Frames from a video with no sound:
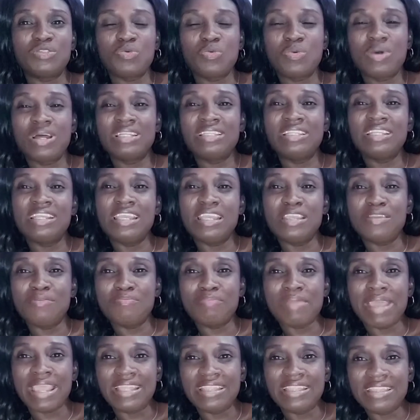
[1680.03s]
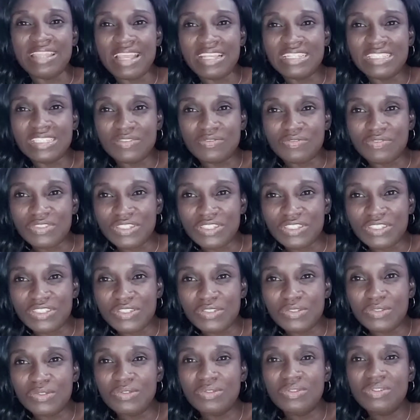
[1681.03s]
one in my next
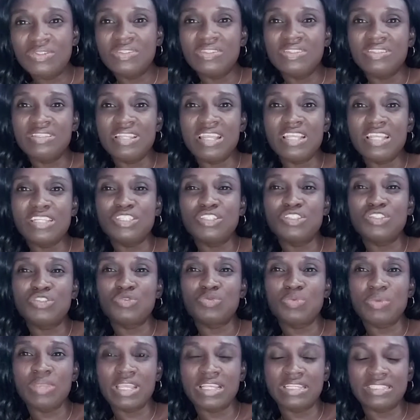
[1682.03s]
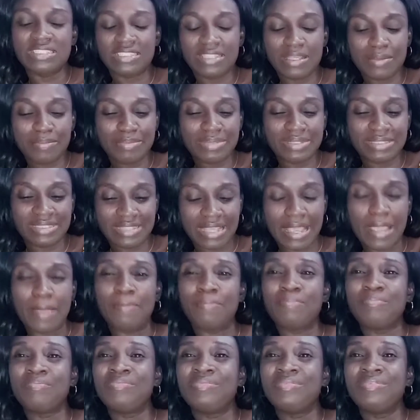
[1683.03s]
video next week, same time.
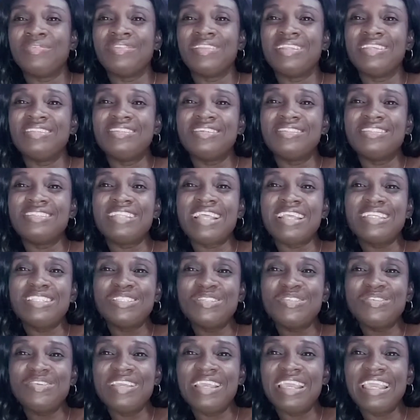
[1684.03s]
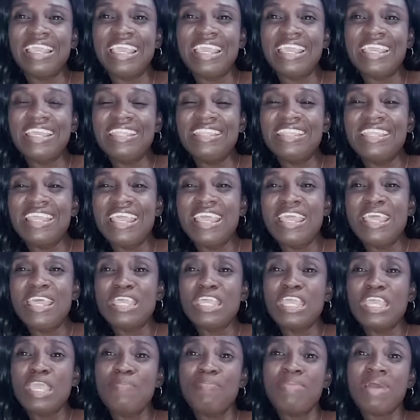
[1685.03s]
So till I see you again,
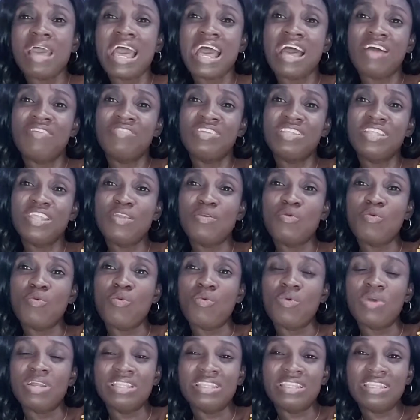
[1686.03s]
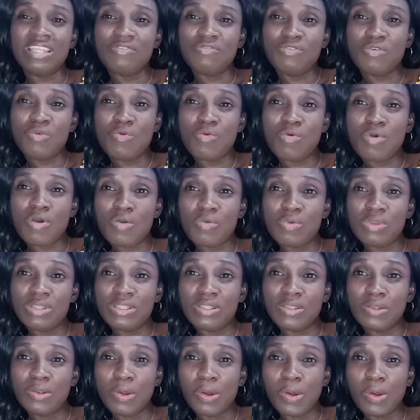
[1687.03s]
keep having a wonderful walk with
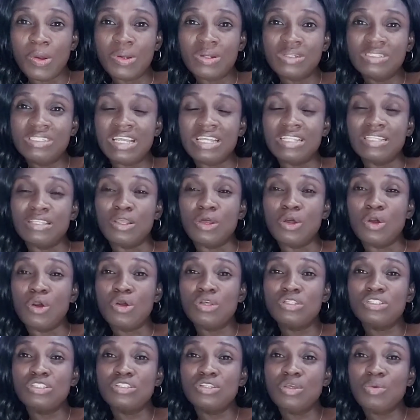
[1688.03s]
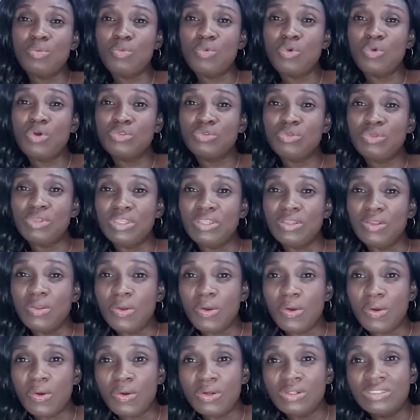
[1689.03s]
God, and also walk with
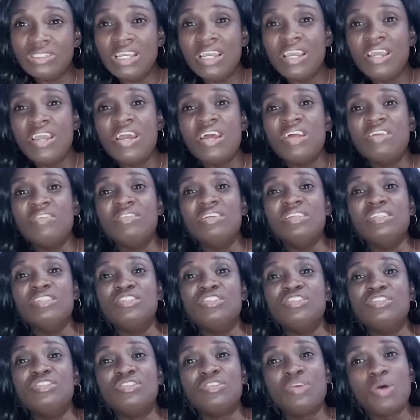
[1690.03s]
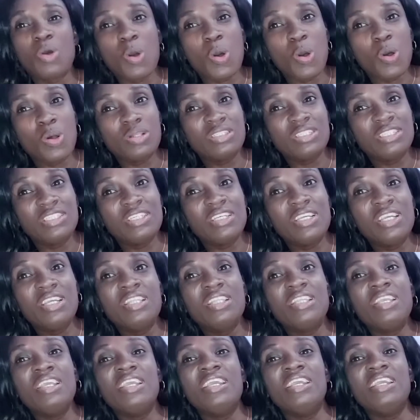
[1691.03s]
God,
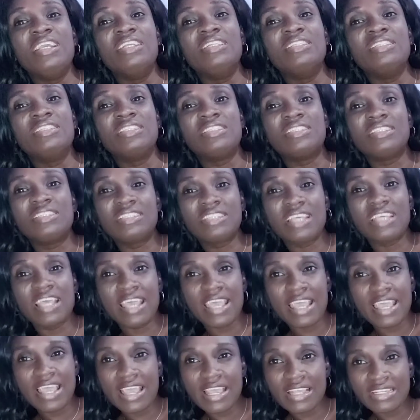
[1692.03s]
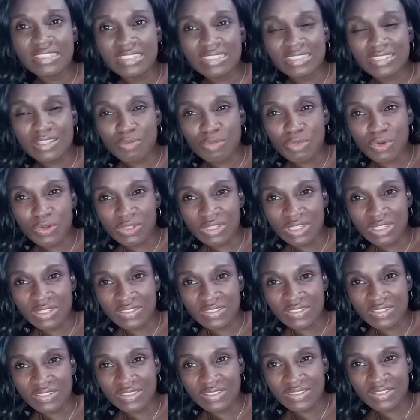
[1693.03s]
resulting in
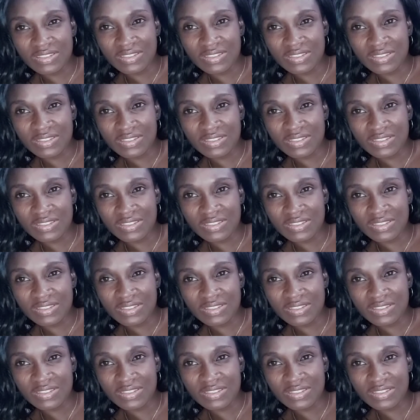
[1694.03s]
testimonies.